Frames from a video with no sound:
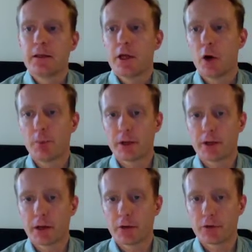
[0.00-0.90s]
helping
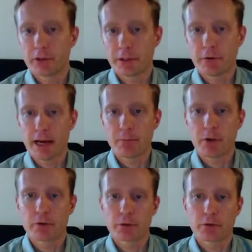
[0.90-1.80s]
an elderly
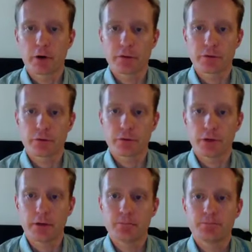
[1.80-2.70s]
grandmother across the street.